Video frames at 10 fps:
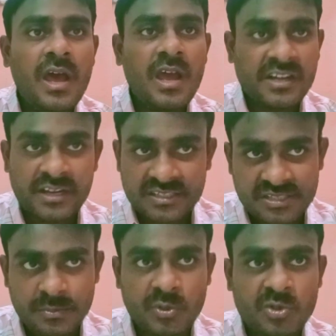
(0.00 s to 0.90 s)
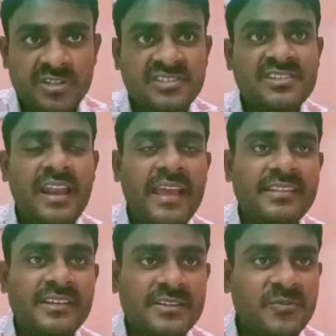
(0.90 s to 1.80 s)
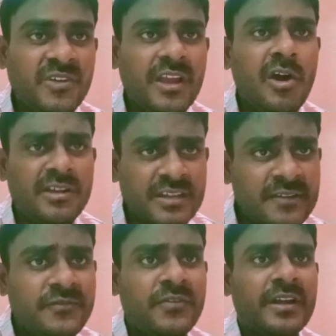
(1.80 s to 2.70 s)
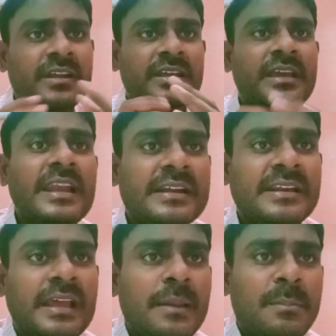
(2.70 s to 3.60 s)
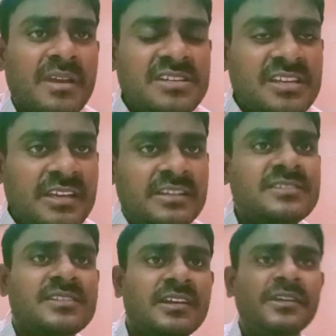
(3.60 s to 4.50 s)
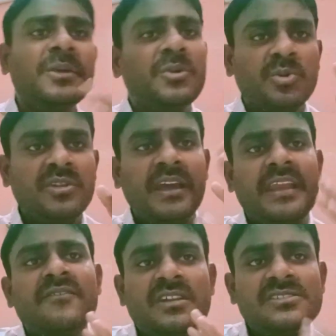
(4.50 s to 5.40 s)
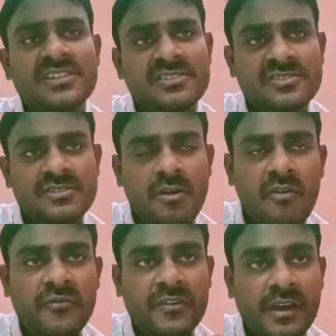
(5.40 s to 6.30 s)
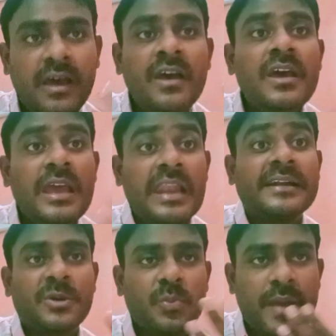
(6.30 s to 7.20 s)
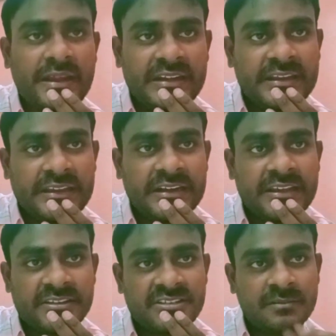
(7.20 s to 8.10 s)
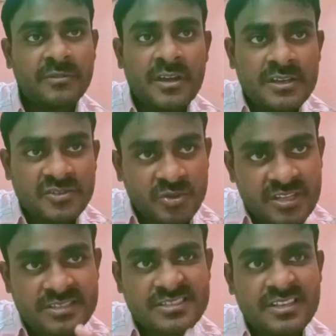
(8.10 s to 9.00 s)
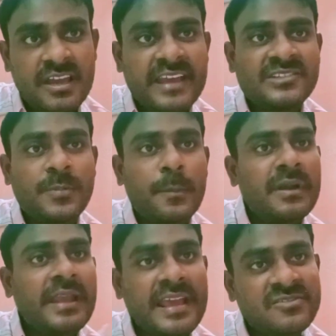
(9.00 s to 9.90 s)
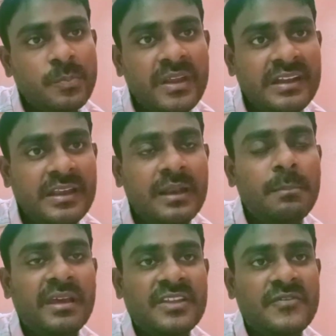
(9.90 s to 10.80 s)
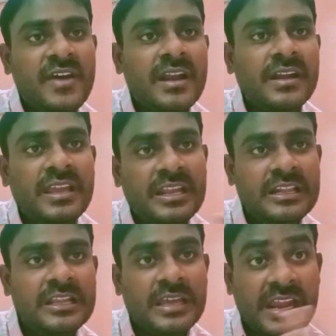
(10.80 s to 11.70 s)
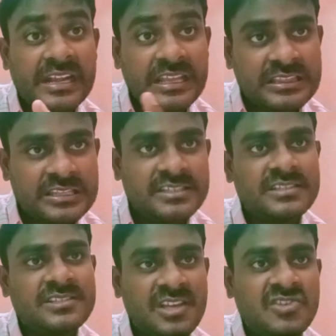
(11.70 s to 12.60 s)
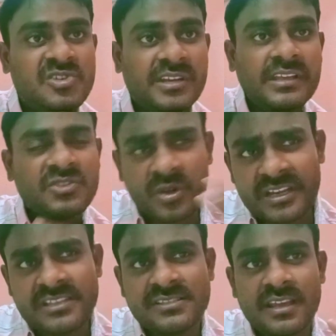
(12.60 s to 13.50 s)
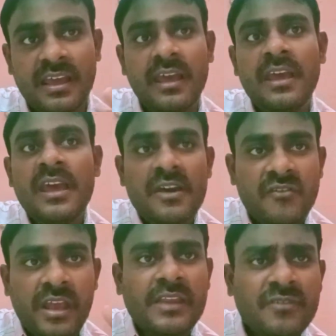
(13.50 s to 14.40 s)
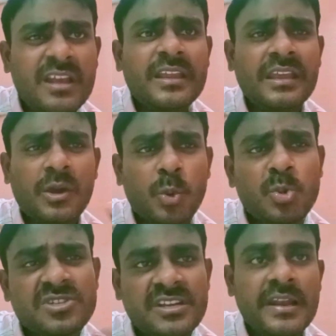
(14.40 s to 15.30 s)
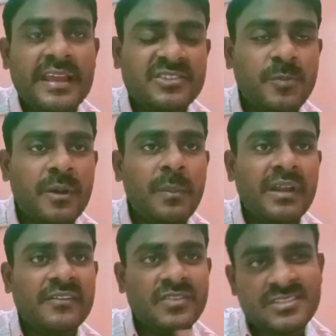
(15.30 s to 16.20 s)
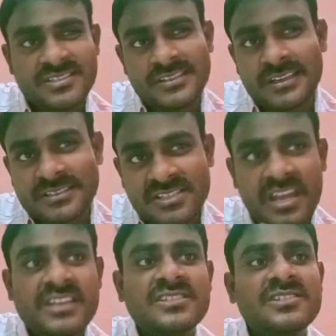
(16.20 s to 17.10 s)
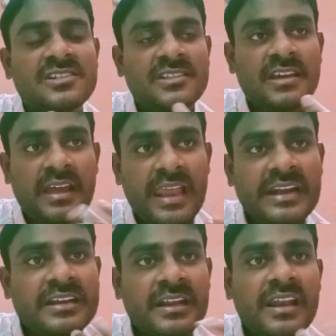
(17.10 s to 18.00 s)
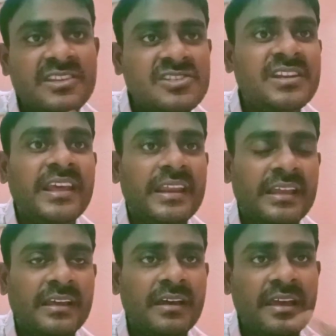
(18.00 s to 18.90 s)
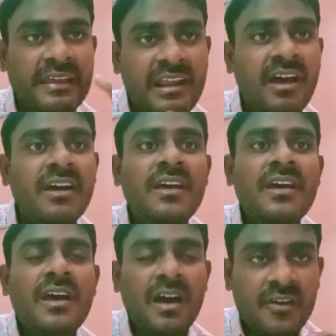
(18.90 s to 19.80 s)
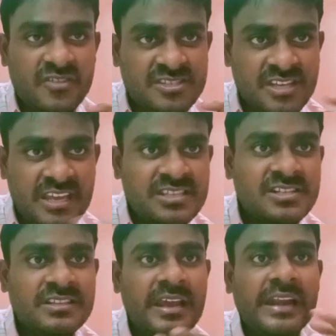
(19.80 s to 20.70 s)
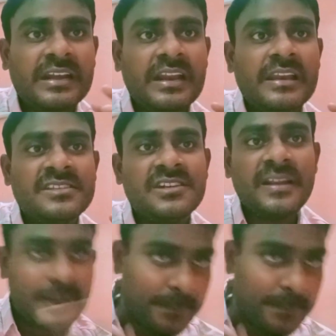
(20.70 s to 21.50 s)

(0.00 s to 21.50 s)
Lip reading: induction motors. Like that, we got different electrical machines due to the invention of electromagnetic induction. So this experiment has been done by the Faraday in the 18th century. So it is a very crucial experiment which changed the electrical engineering era, which changed the electrical engineering